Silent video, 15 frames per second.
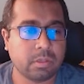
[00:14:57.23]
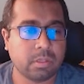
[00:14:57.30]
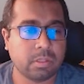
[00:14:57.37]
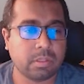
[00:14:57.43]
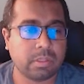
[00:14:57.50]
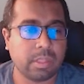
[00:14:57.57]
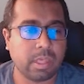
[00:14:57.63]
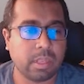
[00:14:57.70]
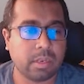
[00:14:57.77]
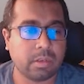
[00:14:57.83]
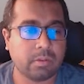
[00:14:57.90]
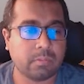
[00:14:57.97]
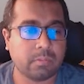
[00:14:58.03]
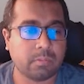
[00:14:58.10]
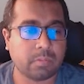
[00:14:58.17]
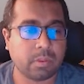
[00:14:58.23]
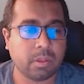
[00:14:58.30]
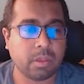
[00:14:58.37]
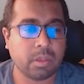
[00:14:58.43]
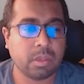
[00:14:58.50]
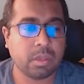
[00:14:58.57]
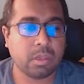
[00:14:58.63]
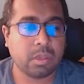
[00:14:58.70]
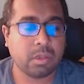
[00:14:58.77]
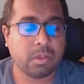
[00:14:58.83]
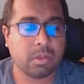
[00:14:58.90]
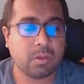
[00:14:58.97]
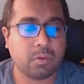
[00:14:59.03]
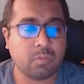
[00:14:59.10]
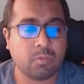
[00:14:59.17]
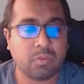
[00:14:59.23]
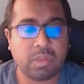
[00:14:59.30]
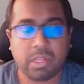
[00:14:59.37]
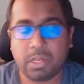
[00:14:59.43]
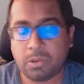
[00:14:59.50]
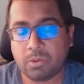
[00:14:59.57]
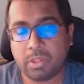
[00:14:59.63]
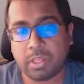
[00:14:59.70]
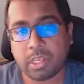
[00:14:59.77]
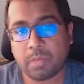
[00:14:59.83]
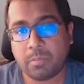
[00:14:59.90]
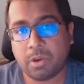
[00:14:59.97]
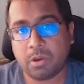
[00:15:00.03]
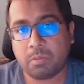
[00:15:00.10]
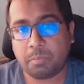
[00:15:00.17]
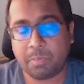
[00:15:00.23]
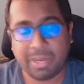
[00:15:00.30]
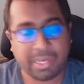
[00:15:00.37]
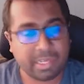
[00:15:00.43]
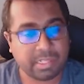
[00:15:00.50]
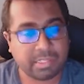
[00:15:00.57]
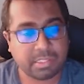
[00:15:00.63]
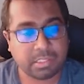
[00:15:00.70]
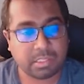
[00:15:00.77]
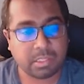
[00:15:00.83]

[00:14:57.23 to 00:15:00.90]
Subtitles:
Then we need to think about patents